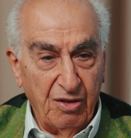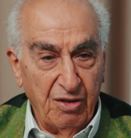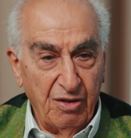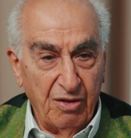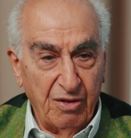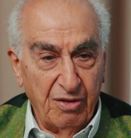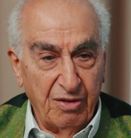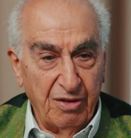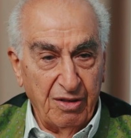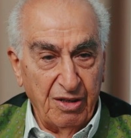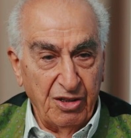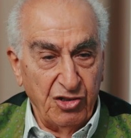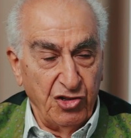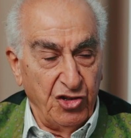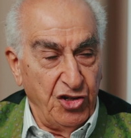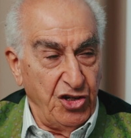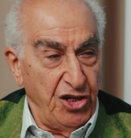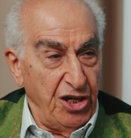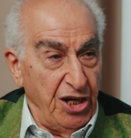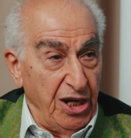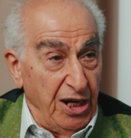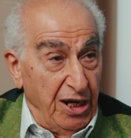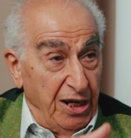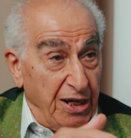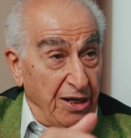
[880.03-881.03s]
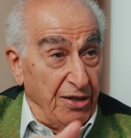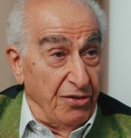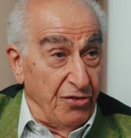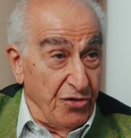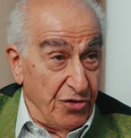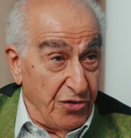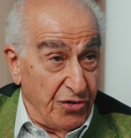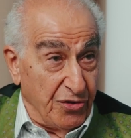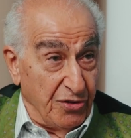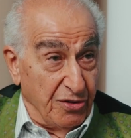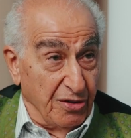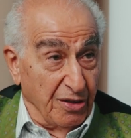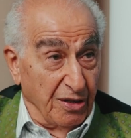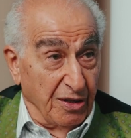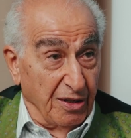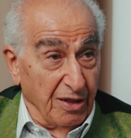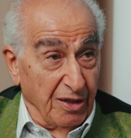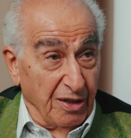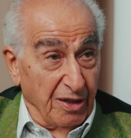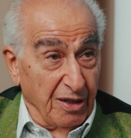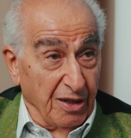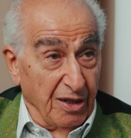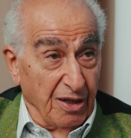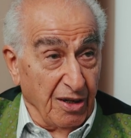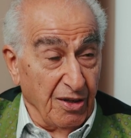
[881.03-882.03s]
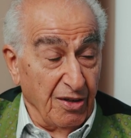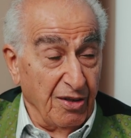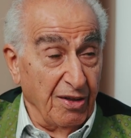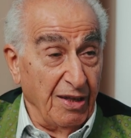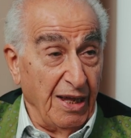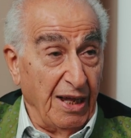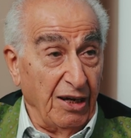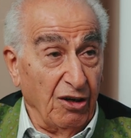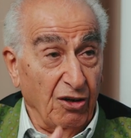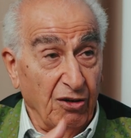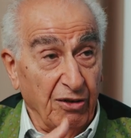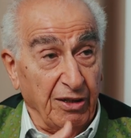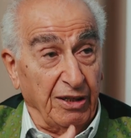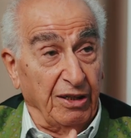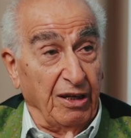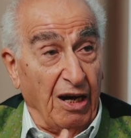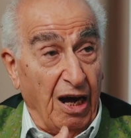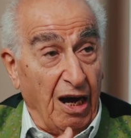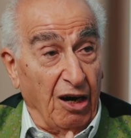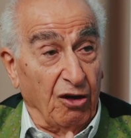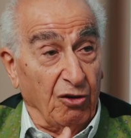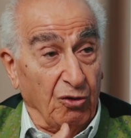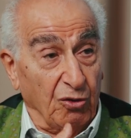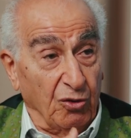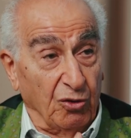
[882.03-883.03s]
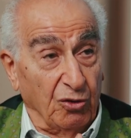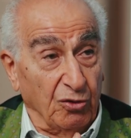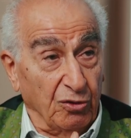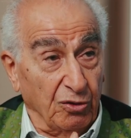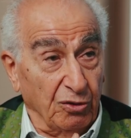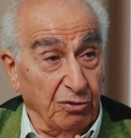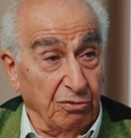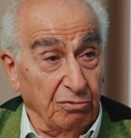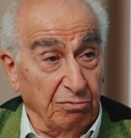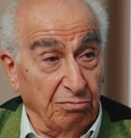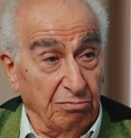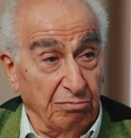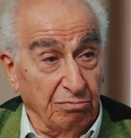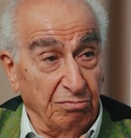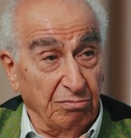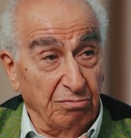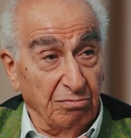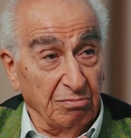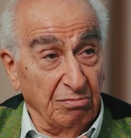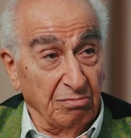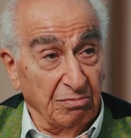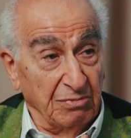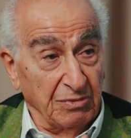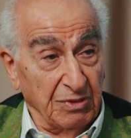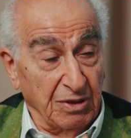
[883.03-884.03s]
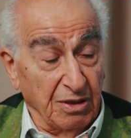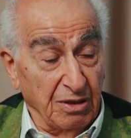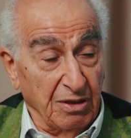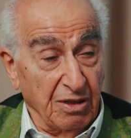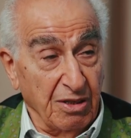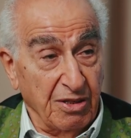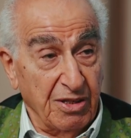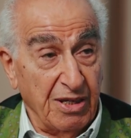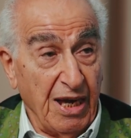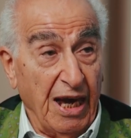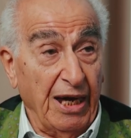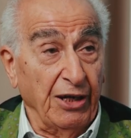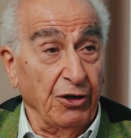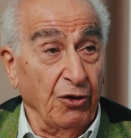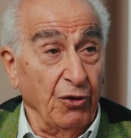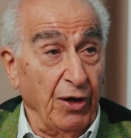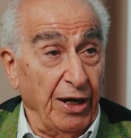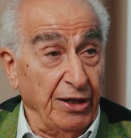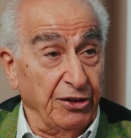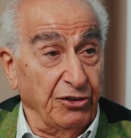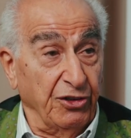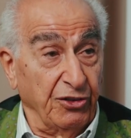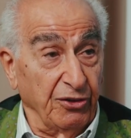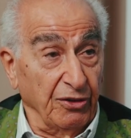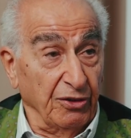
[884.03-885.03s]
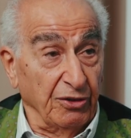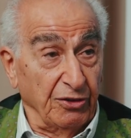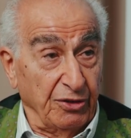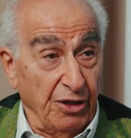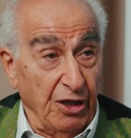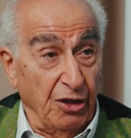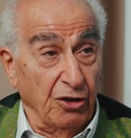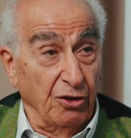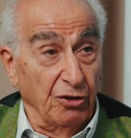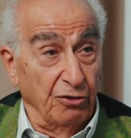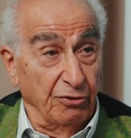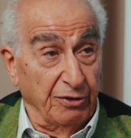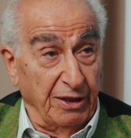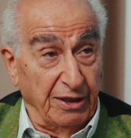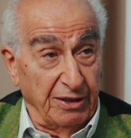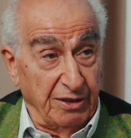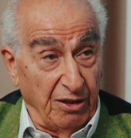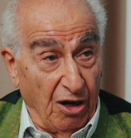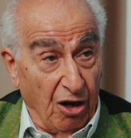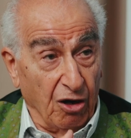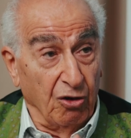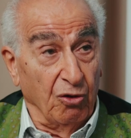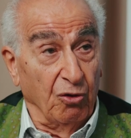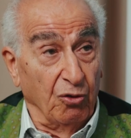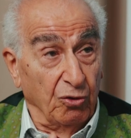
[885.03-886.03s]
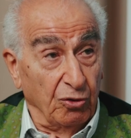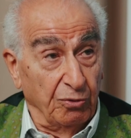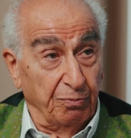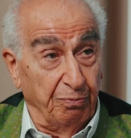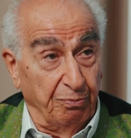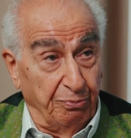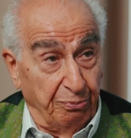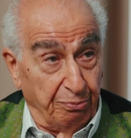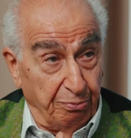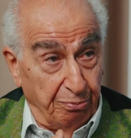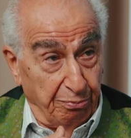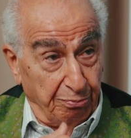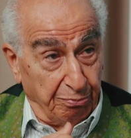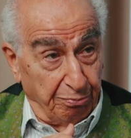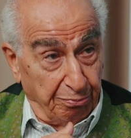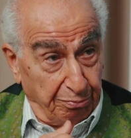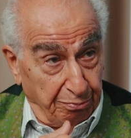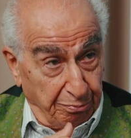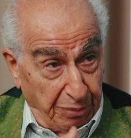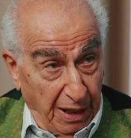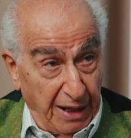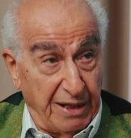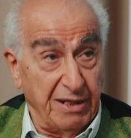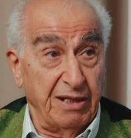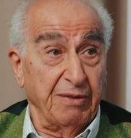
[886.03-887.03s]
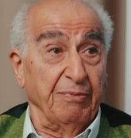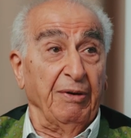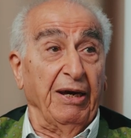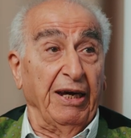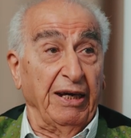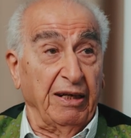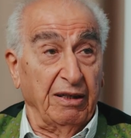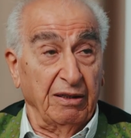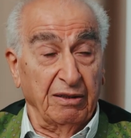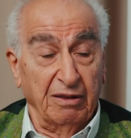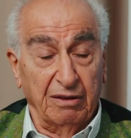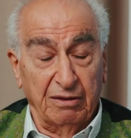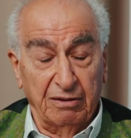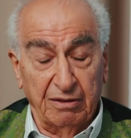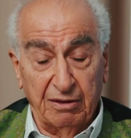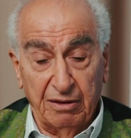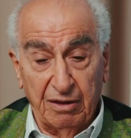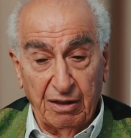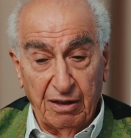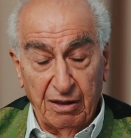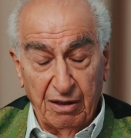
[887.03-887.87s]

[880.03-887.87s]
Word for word: the genes that are in our own sinoatrial node, that's our own pacemaker.